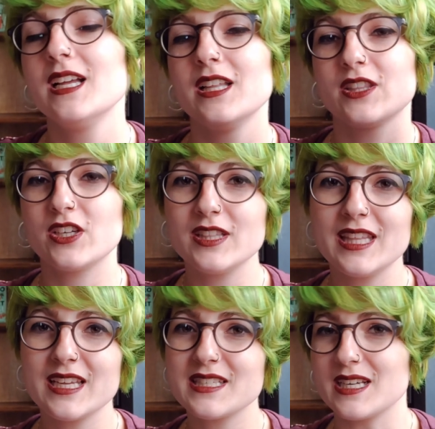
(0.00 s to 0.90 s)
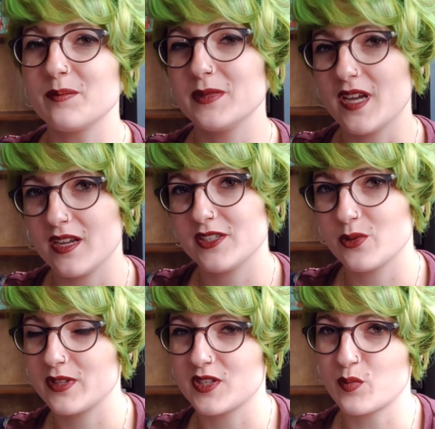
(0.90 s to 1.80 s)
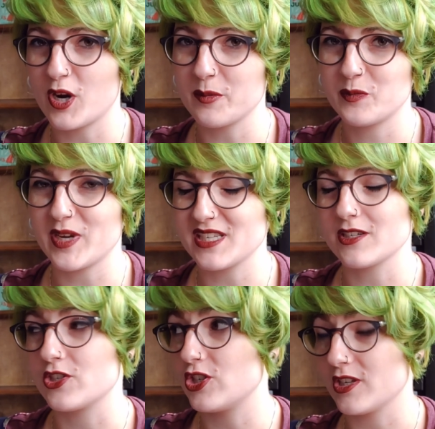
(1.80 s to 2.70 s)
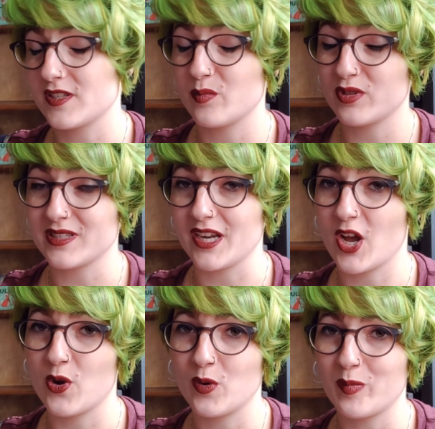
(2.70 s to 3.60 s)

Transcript: The good thing is I'm not doing this prompt based on just the books I own,